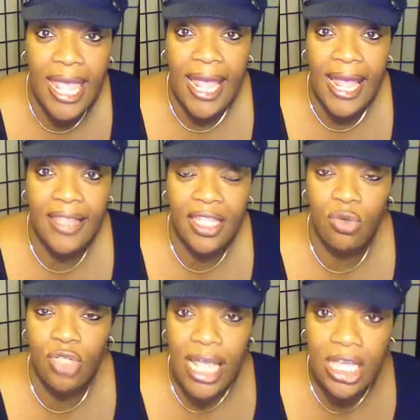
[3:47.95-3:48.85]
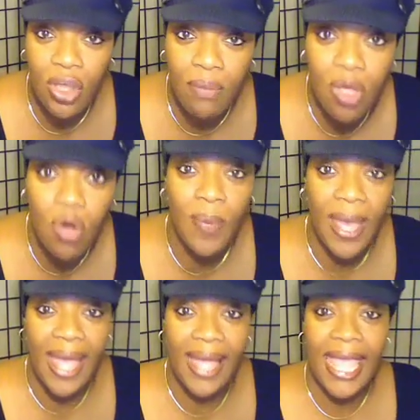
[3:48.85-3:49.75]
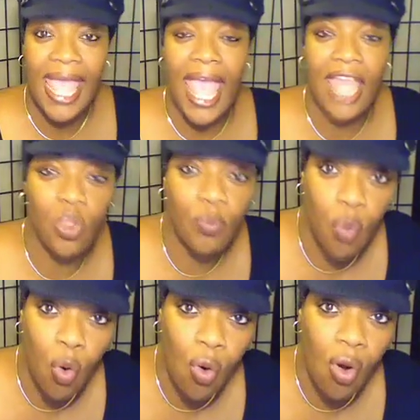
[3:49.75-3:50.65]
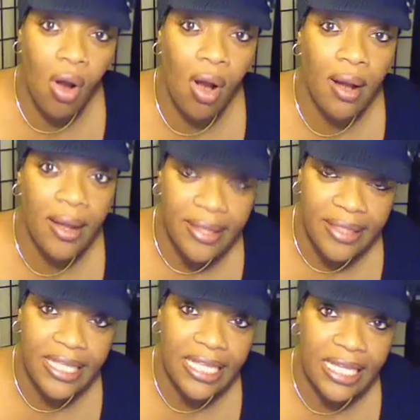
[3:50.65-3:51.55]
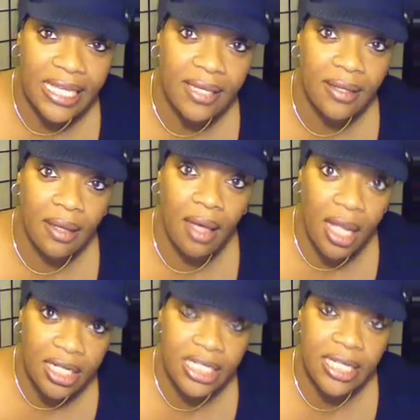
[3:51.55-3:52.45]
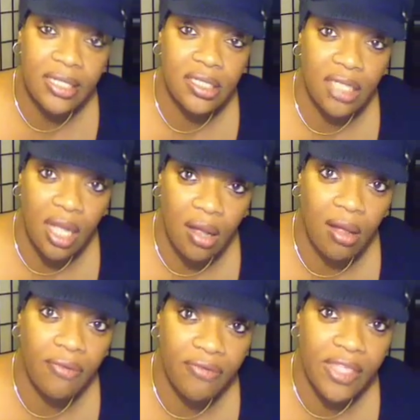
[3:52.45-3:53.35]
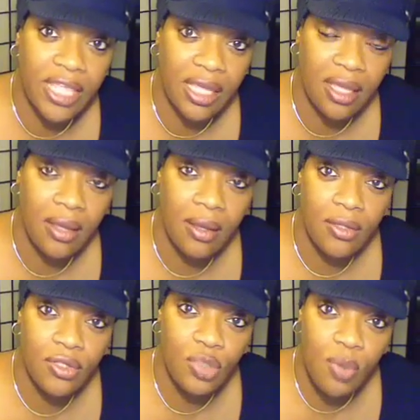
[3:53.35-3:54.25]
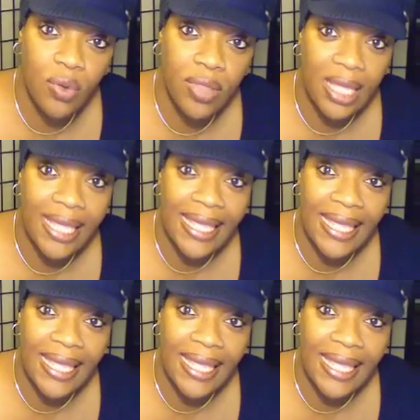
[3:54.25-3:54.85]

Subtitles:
And then you take your milk bag and you pour the contents of the smoothie